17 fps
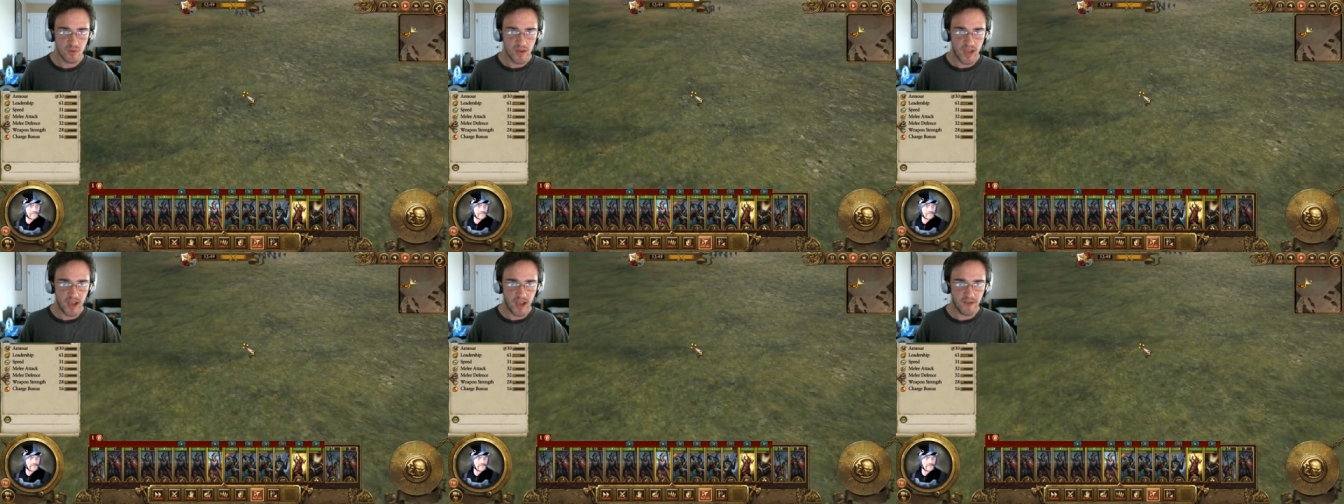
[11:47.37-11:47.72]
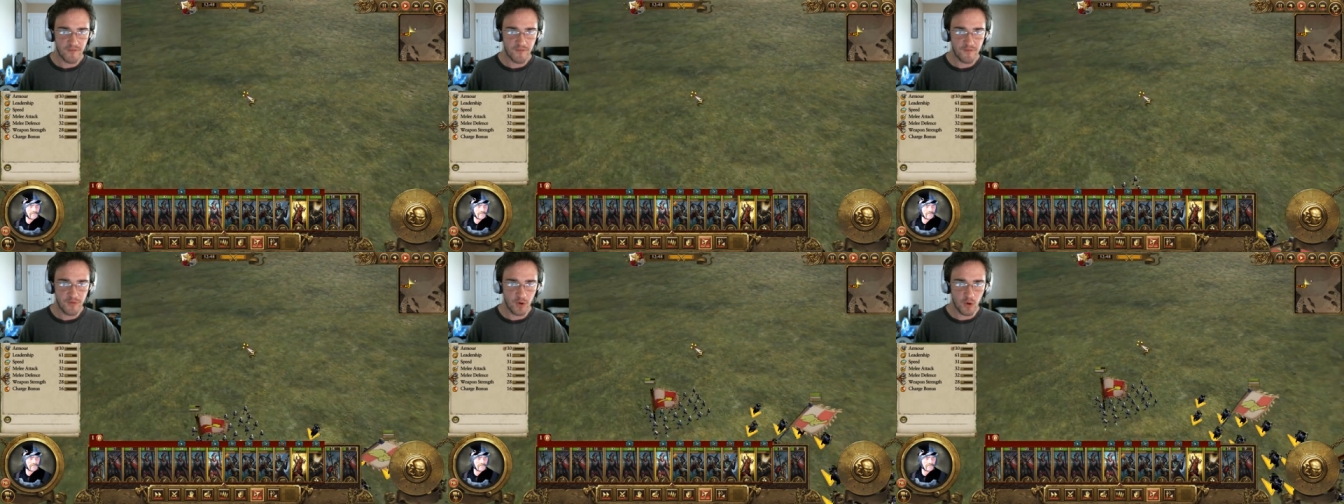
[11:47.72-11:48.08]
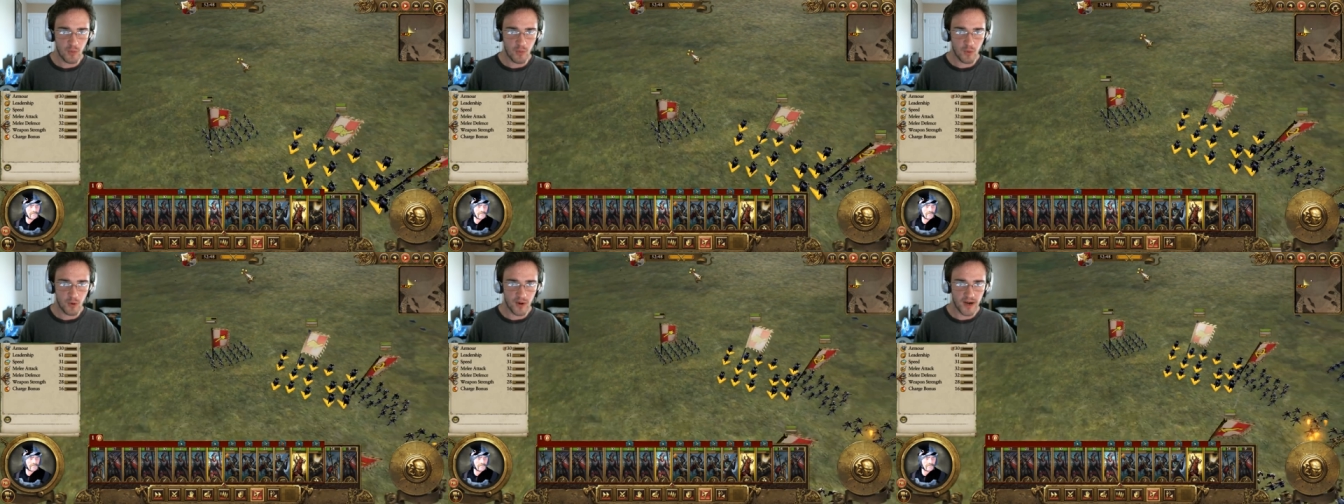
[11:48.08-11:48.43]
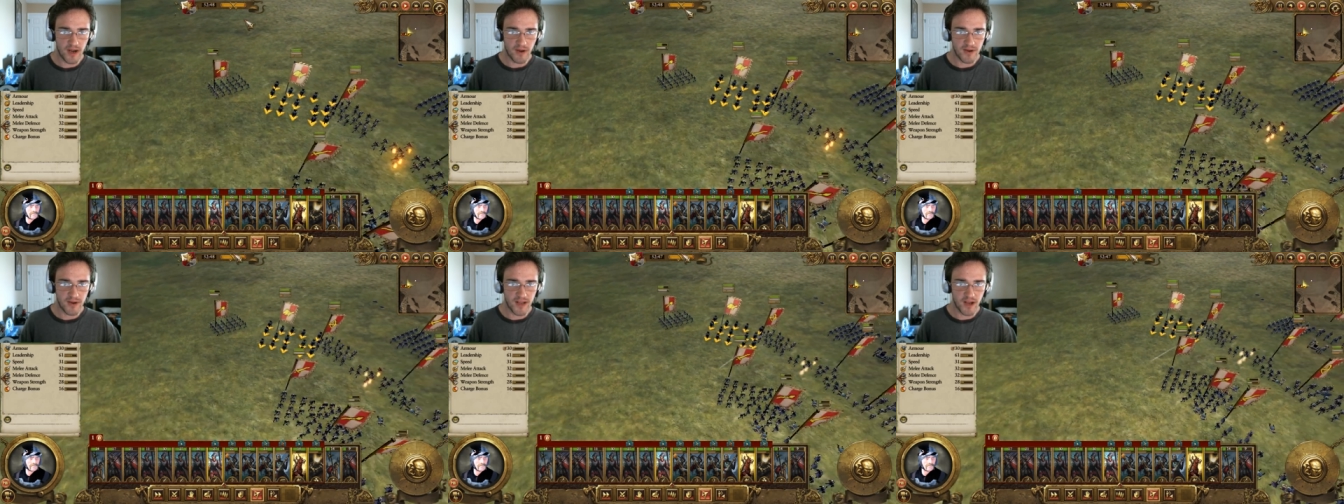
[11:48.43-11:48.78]
We have full
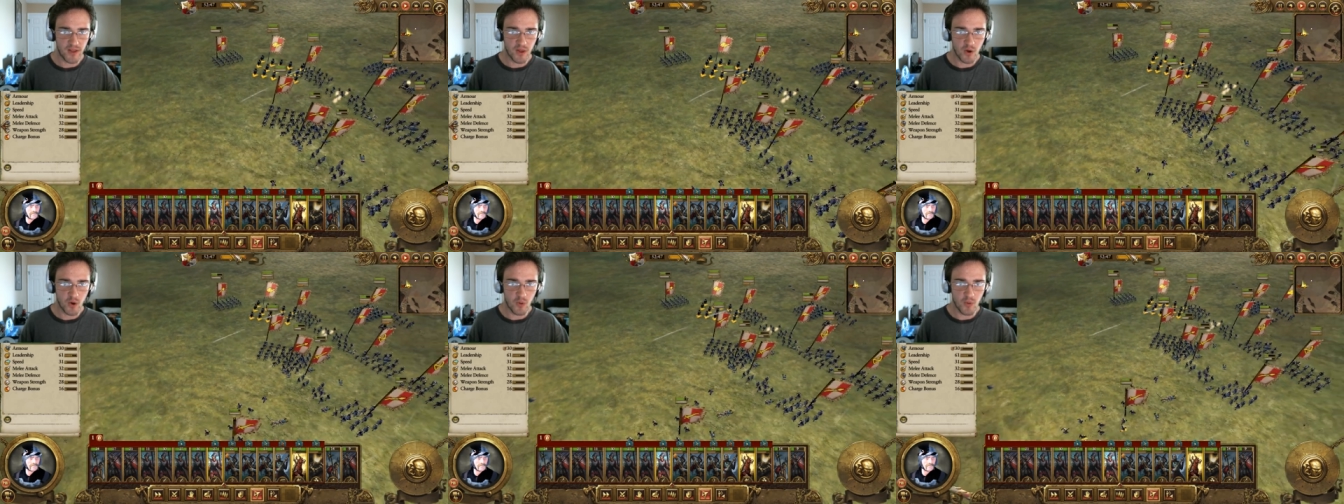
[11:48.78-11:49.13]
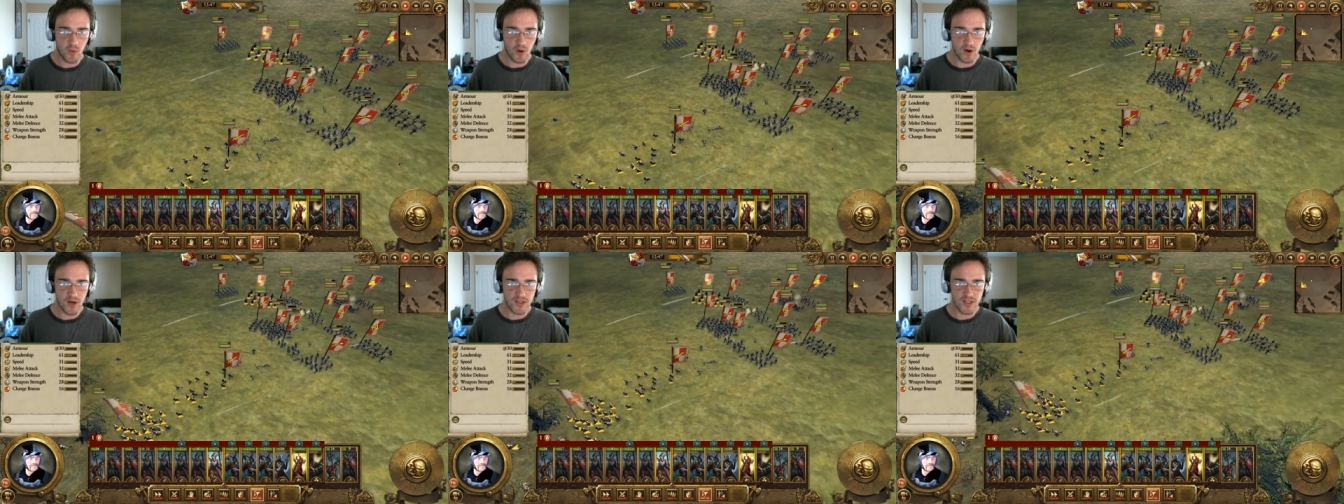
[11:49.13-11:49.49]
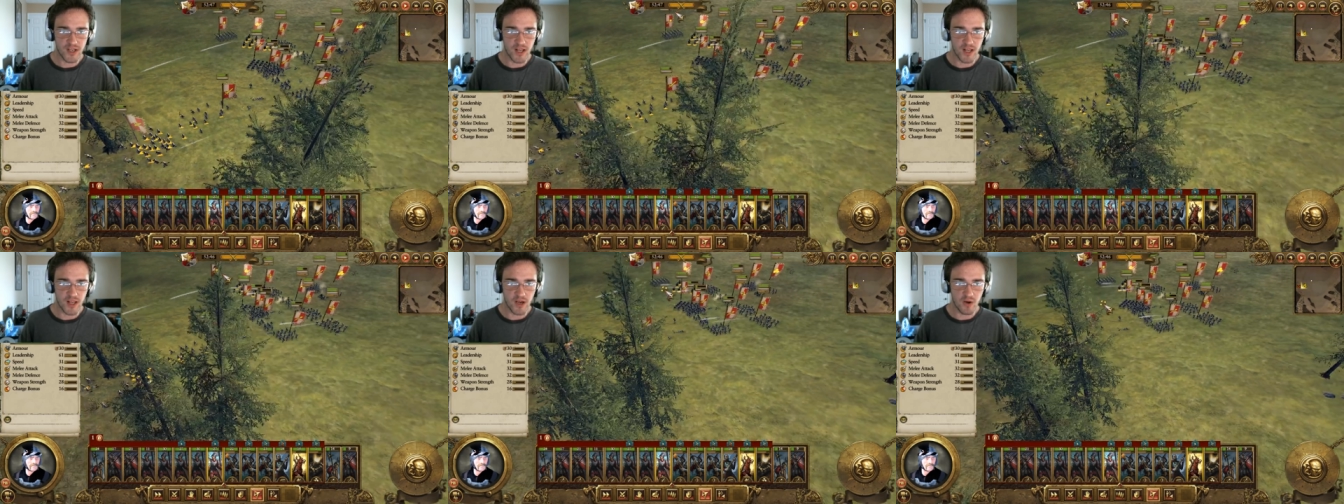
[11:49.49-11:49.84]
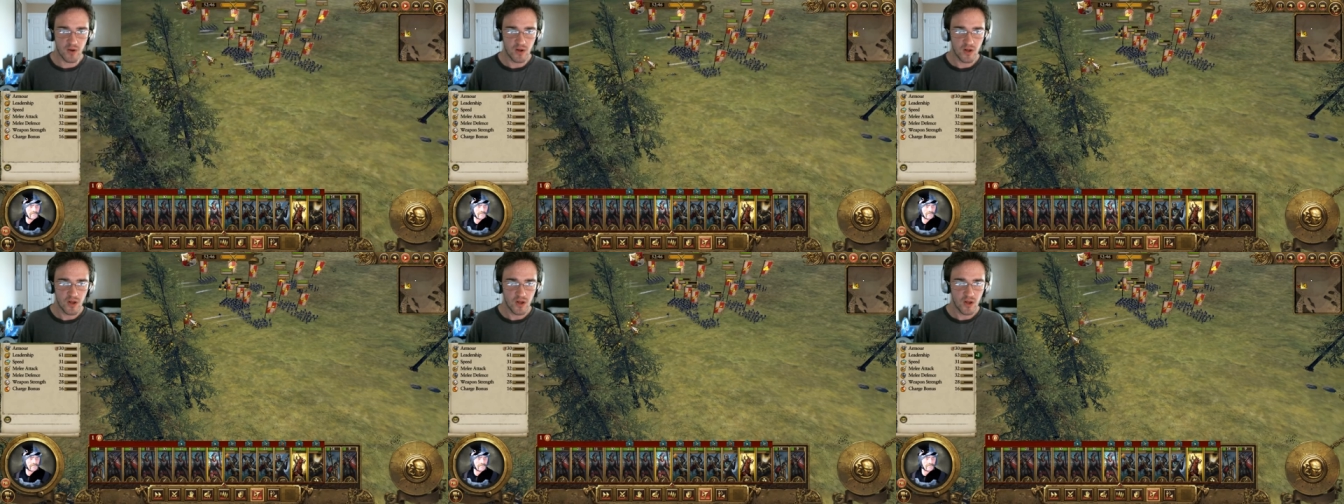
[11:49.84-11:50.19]
morale now. The whole bar is
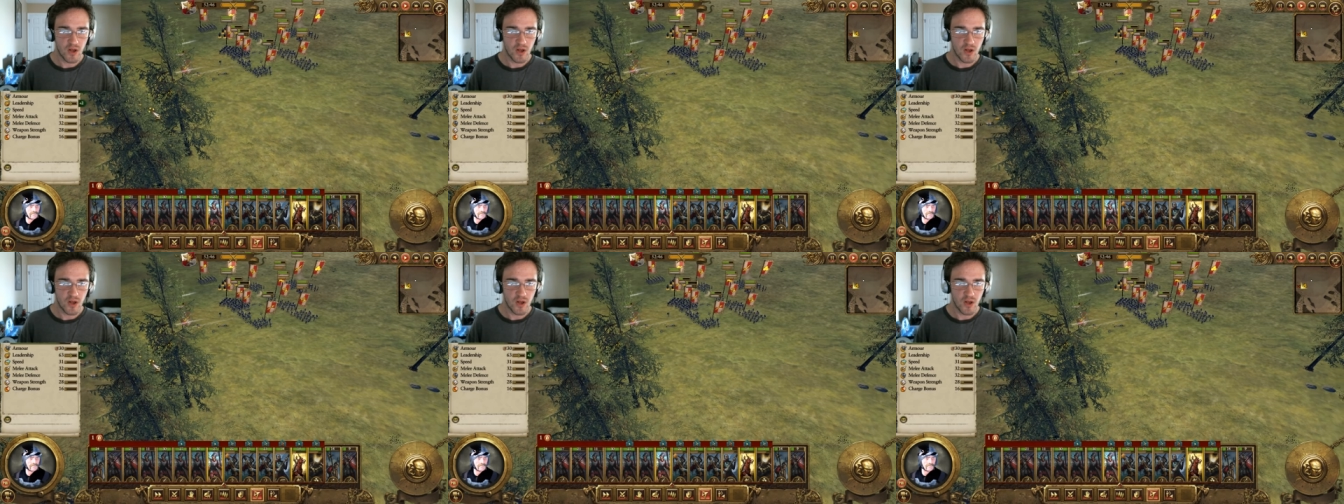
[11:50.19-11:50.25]
yellow.